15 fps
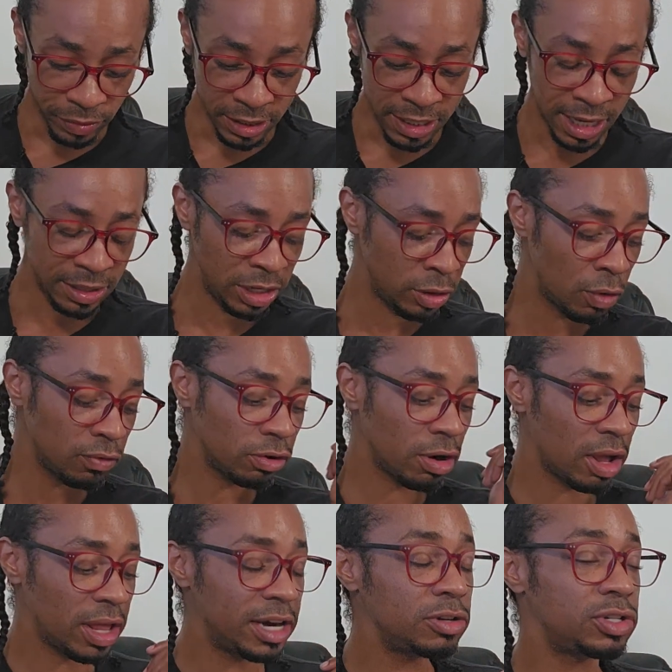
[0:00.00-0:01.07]
And then
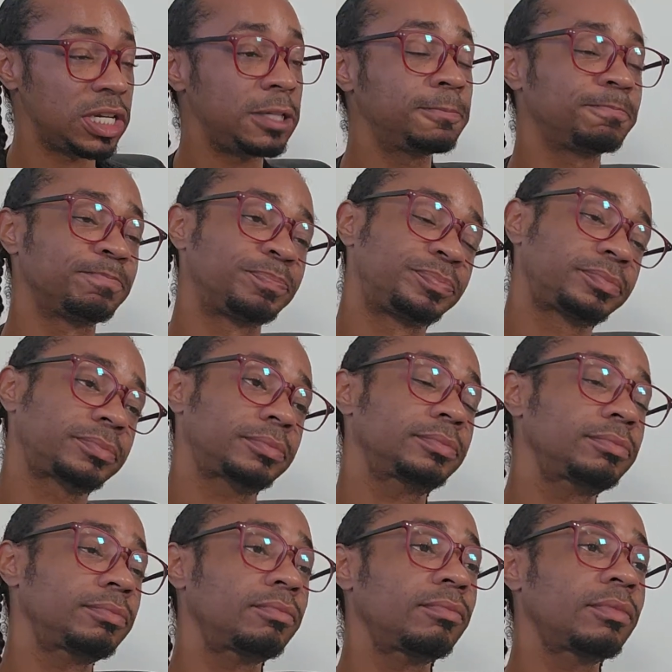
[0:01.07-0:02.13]
overall energy
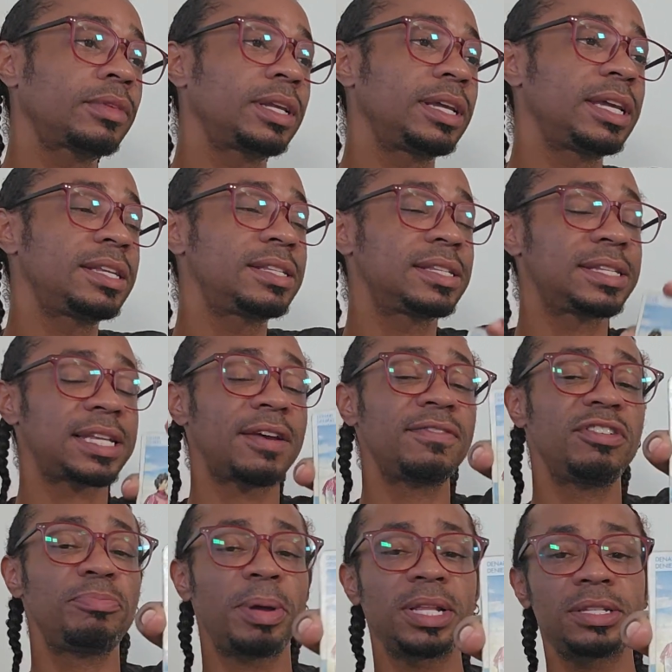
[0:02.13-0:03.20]
is the Seven
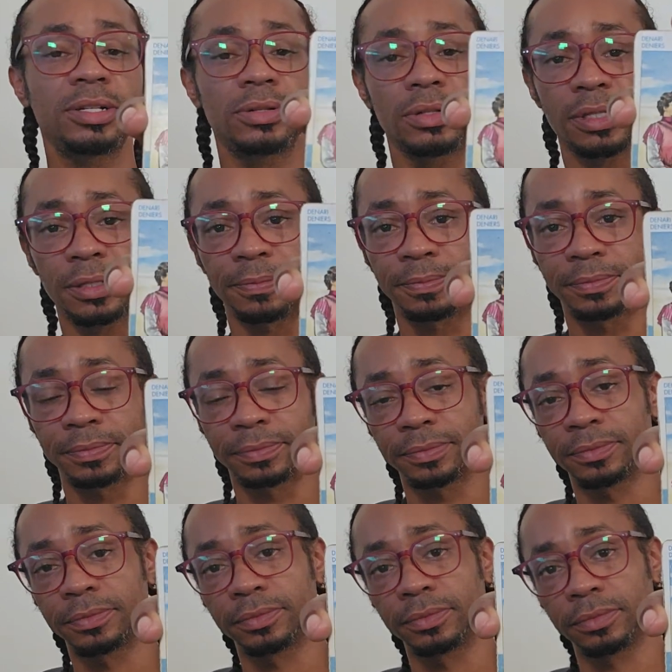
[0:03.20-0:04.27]
of Pentacles.
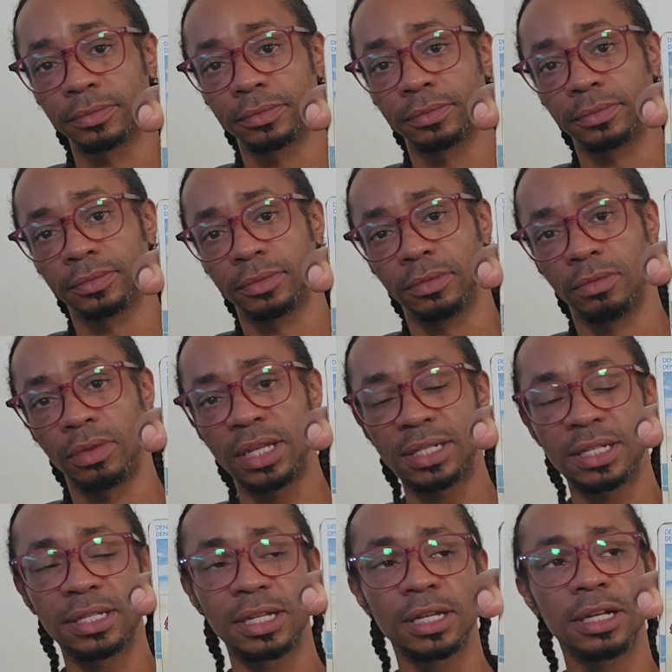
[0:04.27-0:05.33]
This
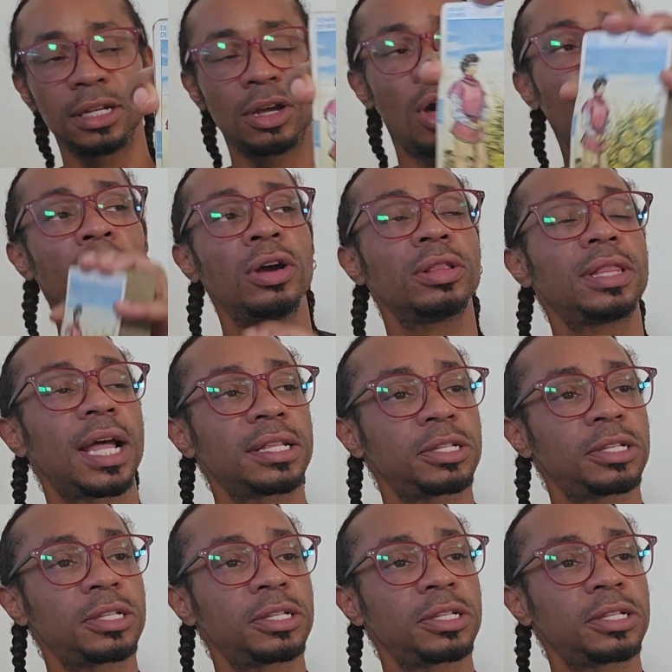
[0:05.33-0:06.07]
is a card that